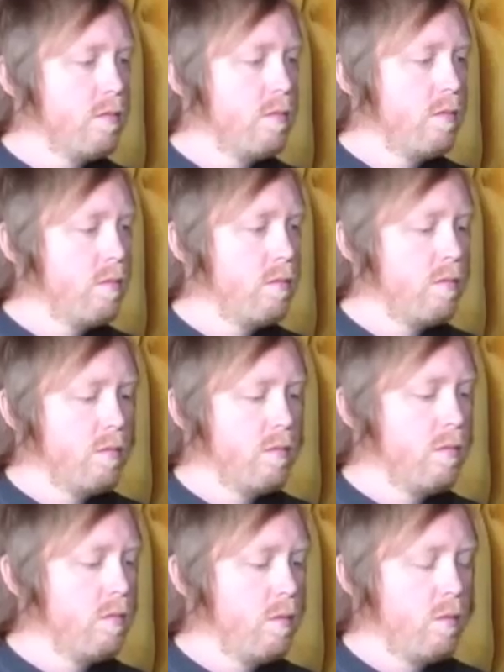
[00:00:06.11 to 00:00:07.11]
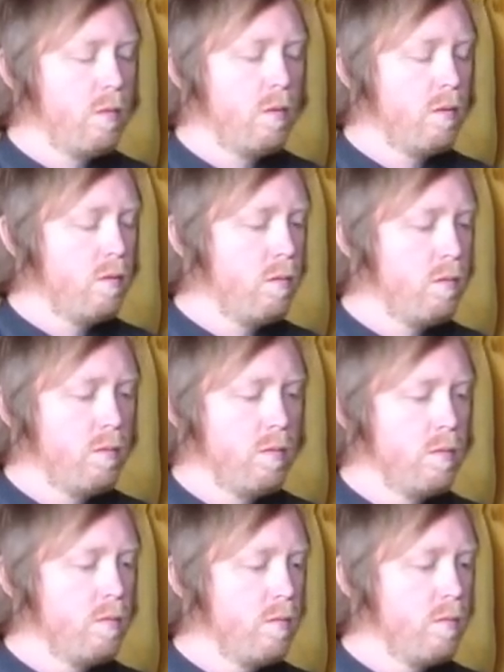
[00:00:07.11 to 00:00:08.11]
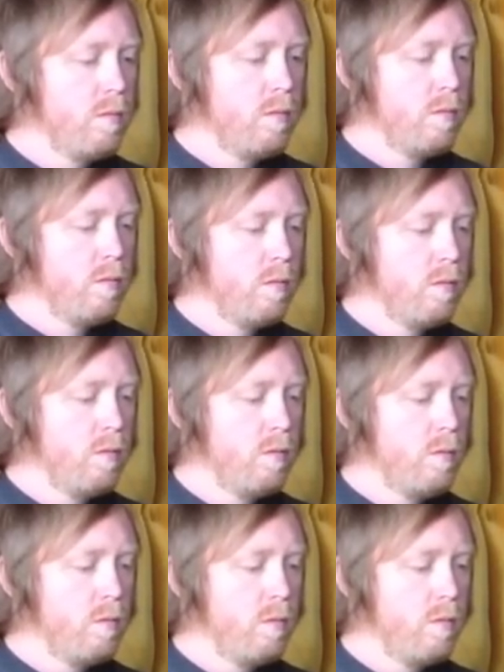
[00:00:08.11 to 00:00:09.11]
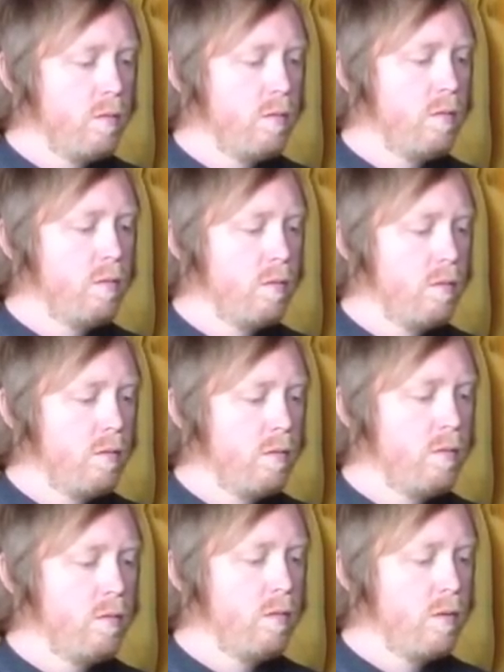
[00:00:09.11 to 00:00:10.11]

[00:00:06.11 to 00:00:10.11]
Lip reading: (not speaking)